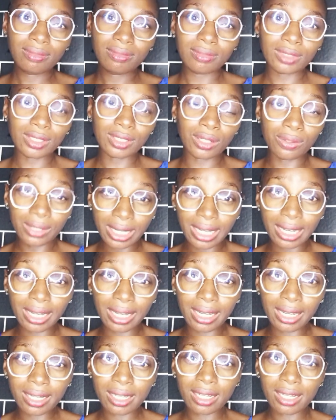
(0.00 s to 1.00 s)
Okay?
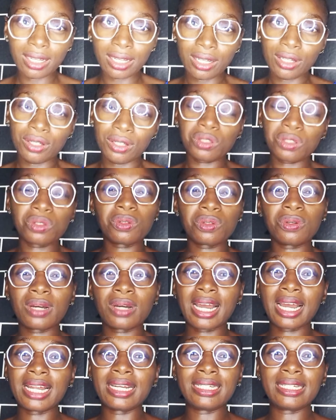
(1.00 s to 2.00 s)
So,
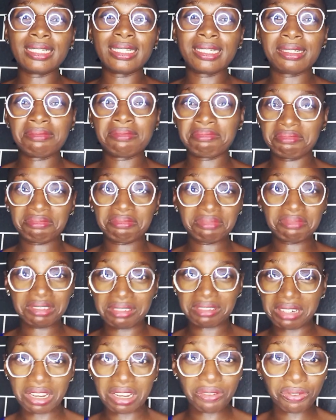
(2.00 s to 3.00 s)
and if
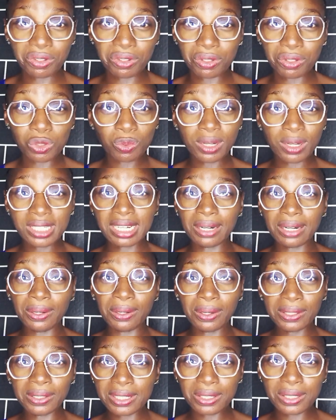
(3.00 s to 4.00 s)
you sweat a lot,
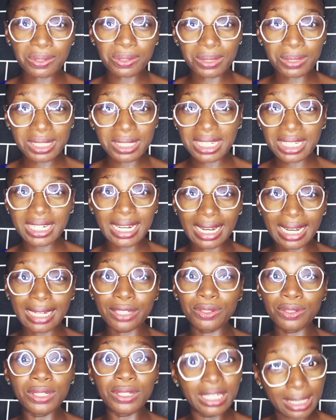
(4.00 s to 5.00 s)
you see that you
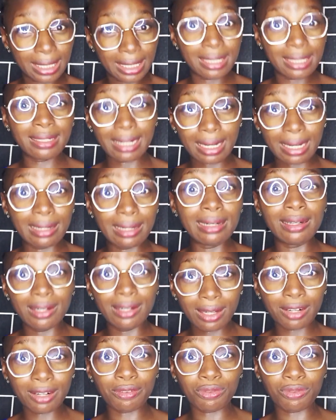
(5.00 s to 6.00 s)
need a lot of
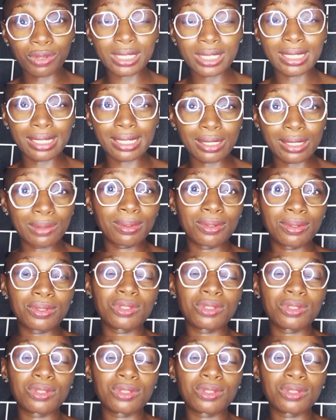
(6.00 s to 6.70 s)
water as well. So,